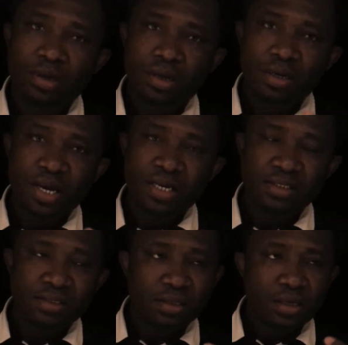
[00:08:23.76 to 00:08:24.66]

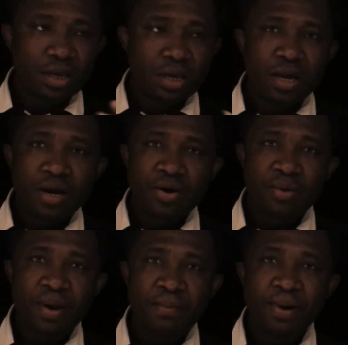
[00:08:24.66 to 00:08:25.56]
Next,
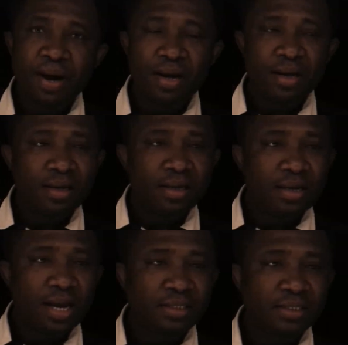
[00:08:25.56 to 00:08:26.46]
remember
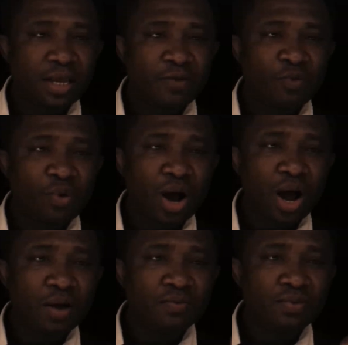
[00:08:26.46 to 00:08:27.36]
that if we
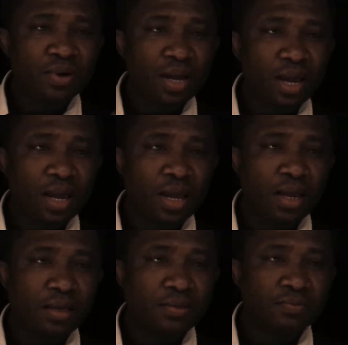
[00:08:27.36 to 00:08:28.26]
have
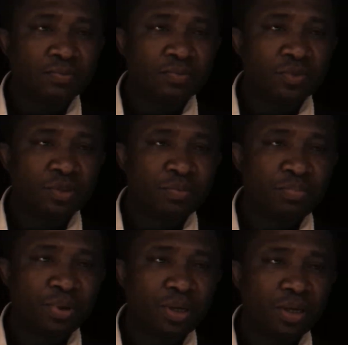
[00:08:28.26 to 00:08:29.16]
a,
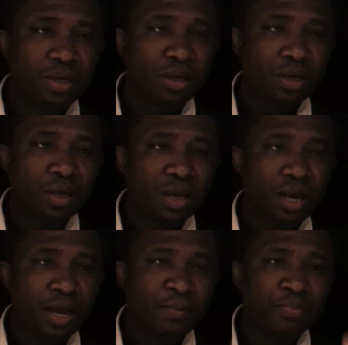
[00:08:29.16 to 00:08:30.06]
b
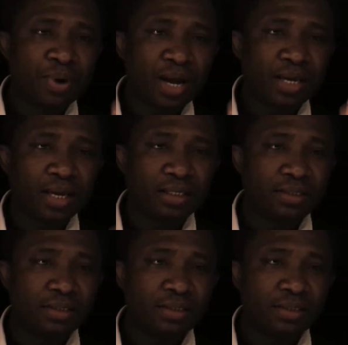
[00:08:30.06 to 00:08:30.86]
in bracket